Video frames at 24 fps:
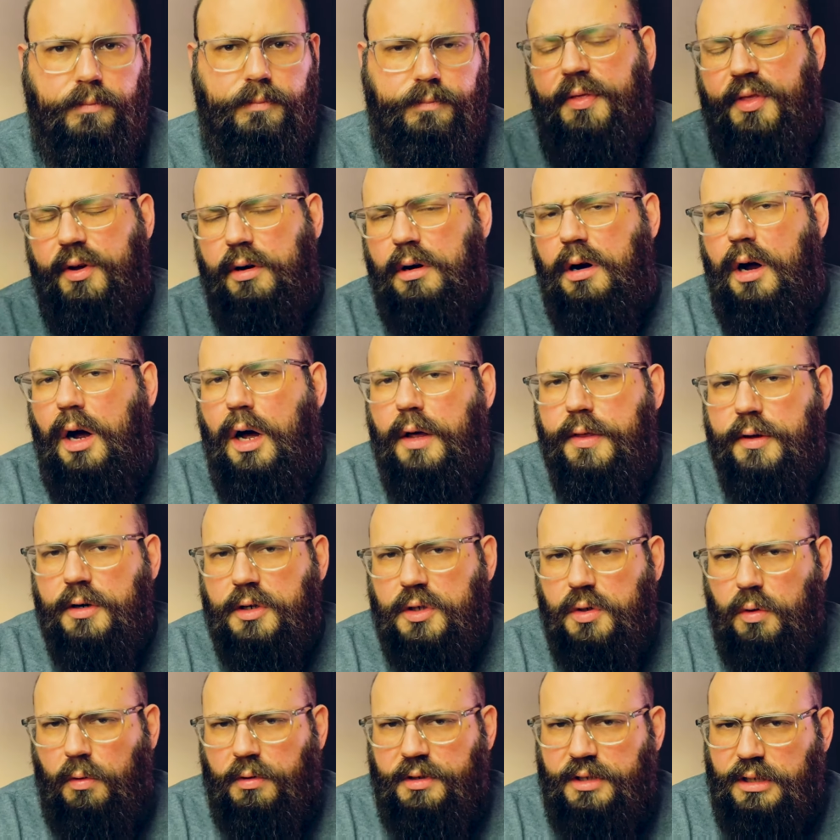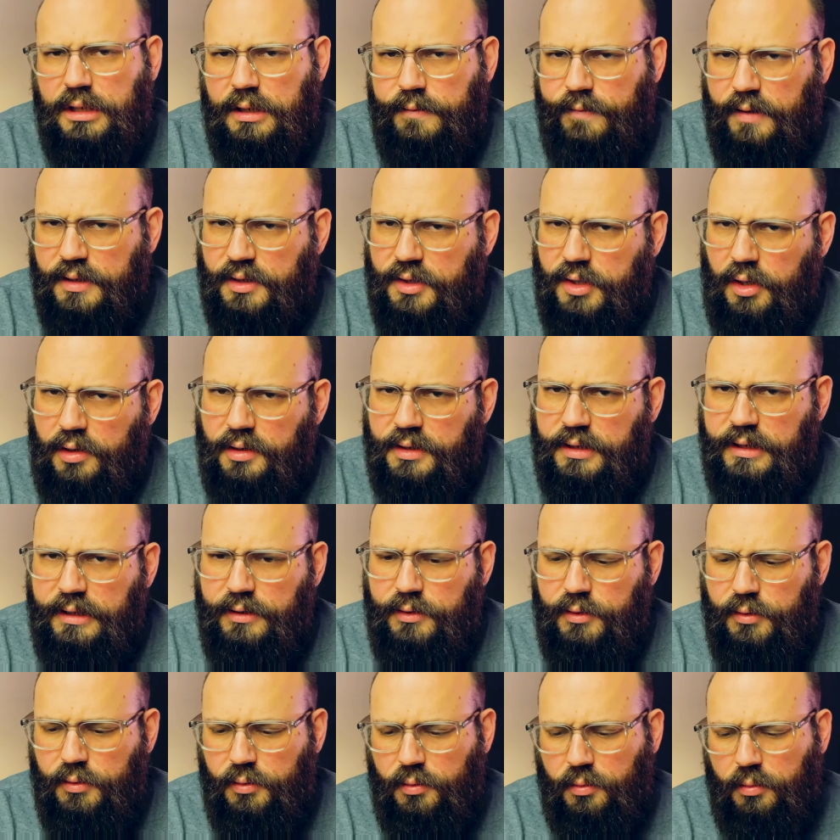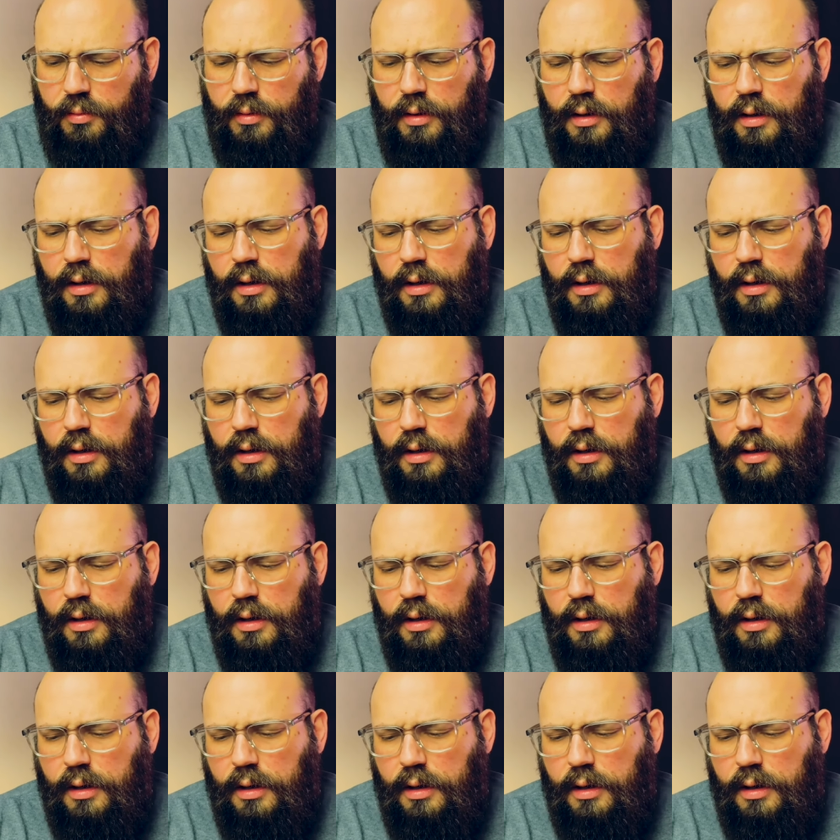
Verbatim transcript: But there are other sources of uncertainty too.